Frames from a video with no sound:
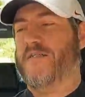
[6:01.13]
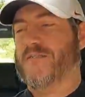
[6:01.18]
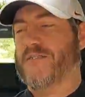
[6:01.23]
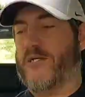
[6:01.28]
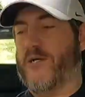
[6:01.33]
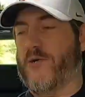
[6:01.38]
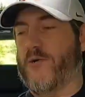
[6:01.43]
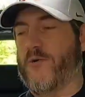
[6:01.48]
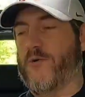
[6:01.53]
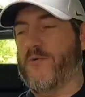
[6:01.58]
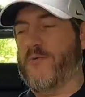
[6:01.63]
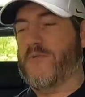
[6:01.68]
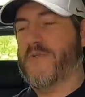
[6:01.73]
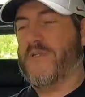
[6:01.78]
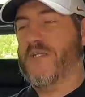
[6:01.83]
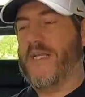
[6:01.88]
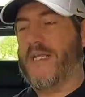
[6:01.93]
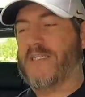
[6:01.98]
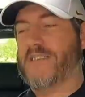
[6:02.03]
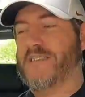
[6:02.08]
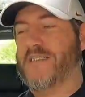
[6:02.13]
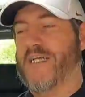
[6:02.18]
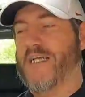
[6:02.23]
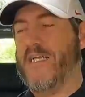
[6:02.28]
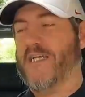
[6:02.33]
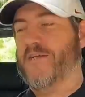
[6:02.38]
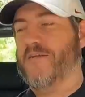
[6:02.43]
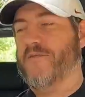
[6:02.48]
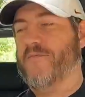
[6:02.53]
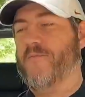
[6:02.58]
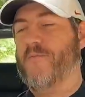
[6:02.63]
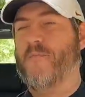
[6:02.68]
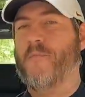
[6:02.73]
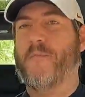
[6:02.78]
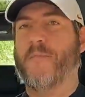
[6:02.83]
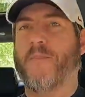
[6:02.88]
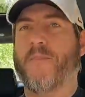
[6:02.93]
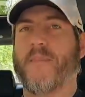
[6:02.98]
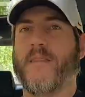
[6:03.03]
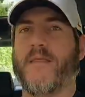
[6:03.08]
So the next day,
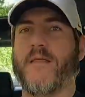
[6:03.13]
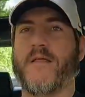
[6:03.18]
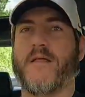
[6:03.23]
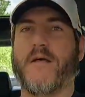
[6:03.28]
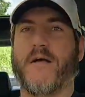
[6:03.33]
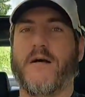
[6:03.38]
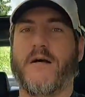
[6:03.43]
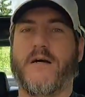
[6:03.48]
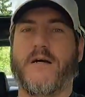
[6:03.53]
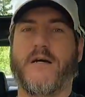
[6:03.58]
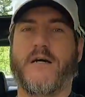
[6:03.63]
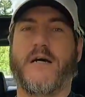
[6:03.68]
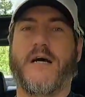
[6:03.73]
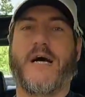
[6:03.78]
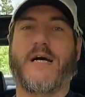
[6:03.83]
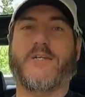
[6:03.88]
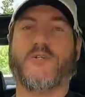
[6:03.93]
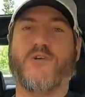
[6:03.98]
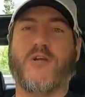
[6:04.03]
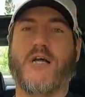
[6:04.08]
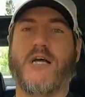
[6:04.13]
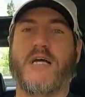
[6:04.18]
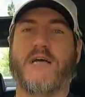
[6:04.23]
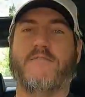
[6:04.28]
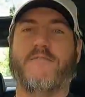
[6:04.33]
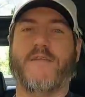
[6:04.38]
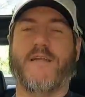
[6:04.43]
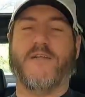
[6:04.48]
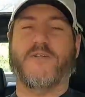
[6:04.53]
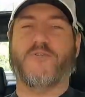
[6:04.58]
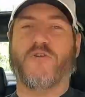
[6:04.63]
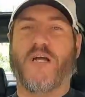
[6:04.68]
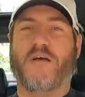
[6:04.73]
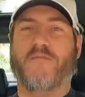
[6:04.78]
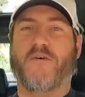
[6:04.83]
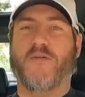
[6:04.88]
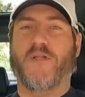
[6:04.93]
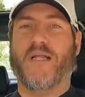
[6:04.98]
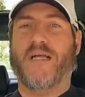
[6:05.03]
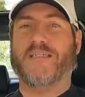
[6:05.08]
I drive
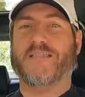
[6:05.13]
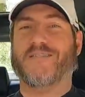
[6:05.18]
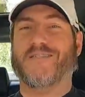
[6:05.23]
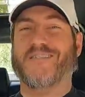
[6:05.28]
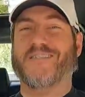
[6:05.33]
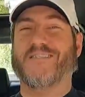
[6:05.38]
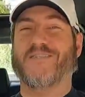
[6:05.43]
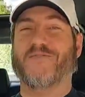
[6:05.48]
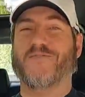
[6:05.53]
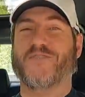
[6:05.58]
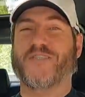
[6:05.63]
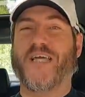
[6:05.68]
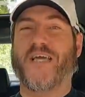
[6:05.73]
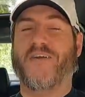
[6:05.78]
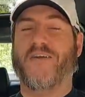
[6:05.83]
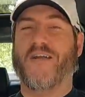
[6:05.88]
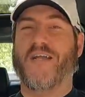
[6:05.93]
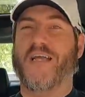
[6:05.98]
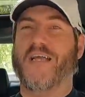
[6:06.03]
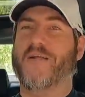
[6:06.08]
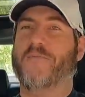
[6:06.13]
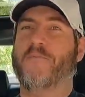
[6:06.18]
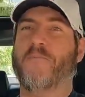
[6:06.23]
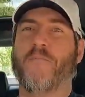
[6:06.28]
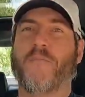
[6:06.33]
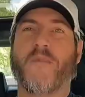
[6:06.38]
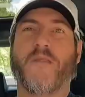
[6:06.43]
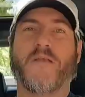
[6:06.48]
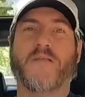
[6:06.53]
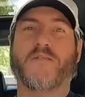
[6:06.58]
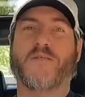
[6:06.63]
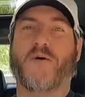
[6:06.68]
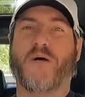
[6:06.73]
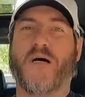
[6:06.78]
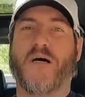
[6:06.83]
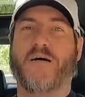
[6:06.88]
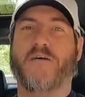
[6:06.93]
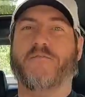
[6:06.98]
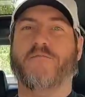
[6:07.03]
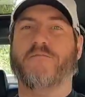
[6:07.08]
all night. So this is on Saturday. So
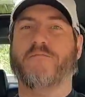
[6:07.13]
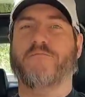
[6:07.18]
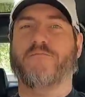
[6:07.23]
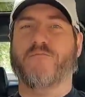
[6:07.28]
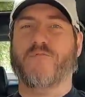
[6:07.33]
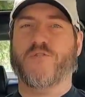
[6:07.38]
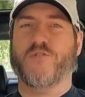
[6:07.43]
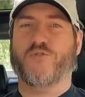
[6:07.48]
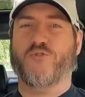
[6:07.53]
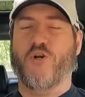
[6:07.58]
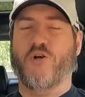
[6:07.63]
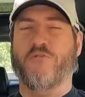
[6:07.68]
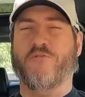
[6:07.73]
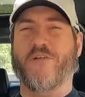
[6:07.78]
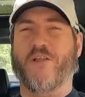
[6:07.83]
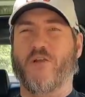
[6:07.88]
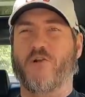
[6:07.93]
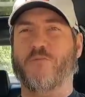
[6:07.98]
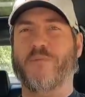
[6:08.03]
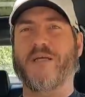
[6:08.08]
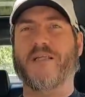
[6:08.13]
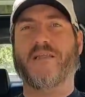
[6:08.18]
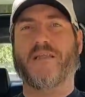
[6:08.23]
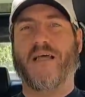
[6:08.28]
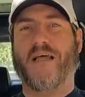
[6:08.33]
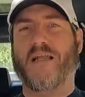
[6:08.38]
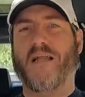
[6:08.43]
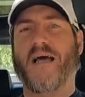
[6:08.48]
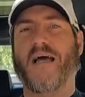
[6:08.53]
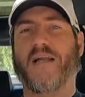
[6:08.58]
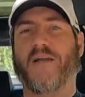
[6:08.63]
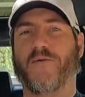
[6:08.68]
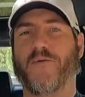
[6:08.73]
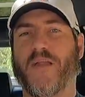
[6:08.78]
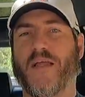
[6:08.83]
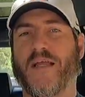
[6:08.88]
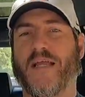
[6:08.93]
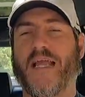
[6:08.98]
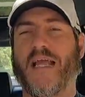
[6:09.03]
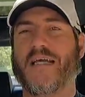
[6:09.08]
I drove a little bit that night
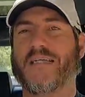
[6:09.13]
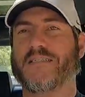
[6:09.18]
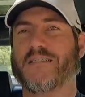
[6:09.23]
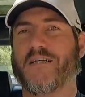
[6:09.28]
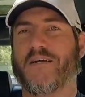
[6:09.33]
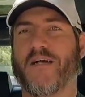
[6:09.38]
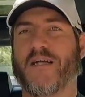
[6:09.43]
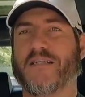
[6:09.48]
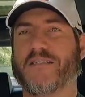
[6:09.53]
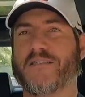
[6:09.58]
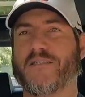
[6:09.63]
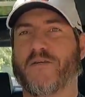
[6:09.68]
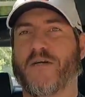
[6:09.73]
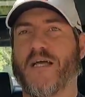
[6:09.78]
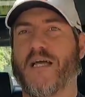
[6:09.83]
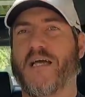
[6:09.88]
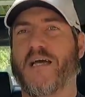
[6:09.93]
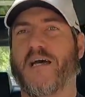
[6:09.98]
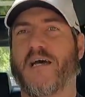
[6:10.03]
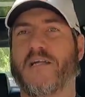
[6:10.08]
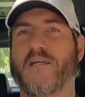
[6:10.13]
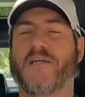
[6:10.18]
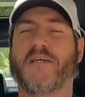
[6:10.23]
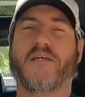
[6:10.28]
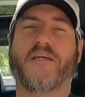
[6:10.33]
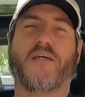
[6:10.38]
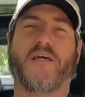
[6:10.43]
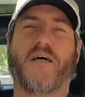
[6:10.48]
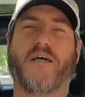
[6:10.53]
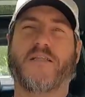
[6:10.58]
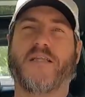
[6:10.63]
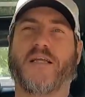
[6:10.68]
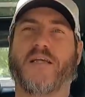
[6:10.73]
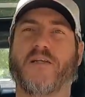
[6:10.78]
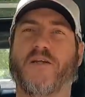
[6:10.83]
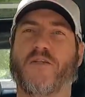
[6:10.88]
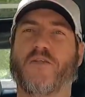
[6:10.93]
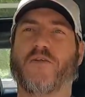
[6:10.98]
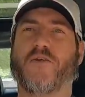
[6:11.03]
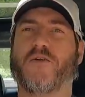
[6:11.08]
on that gas there. I still had, I
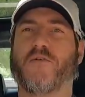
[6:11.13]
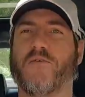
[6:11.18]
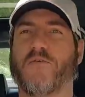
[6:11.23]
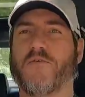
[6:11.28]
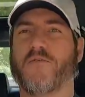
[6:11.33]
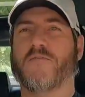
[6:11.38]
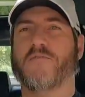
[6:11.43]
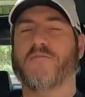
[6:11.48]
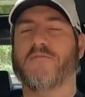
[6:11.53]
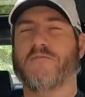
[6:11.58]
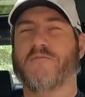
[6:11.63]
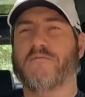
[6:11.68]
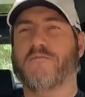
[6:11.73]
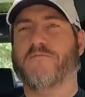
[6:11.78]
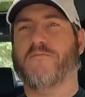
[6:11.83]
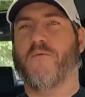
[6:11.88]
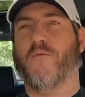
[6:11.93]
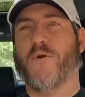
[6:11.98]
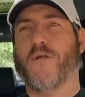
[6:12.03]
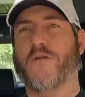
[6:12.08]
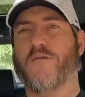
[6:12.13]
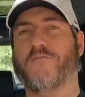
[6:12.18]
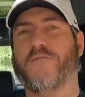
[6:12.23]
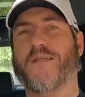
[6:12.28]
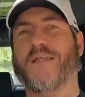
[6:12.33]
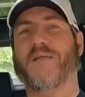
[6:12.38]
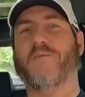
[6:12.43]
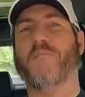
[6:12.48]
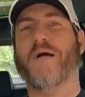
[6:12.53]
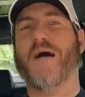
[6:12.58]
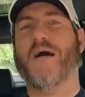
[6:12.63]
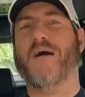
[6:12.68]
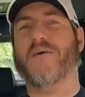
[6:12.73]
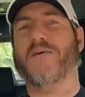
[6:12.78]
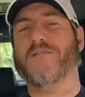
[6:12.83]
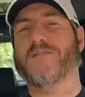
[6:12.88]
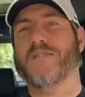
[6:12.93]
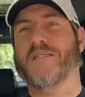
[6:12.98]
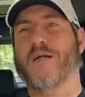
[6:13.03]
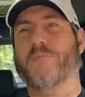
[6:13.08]
think, another 40 or 50
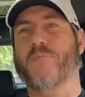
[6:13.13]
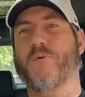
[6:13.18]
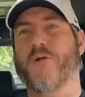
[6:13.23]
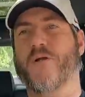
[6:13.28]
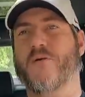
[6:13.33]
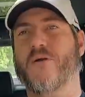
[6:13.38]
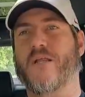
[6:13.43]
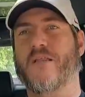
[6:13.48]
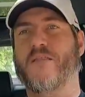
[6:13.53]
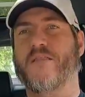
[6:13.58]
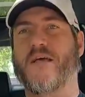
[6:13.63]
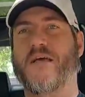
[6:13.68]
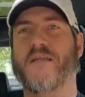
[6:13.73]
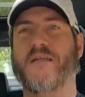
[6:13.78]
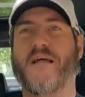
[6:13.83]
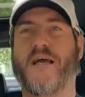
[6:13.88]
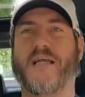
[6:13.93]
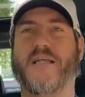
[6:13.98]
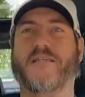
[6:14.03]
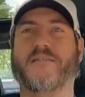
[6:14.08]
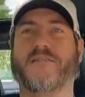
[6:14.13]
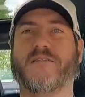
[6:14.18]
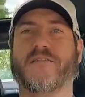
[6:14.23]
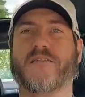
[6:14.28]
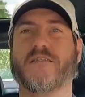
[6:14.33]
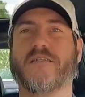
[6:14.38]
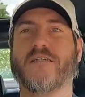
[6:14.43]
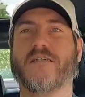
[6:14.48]
miles that I put on it that night.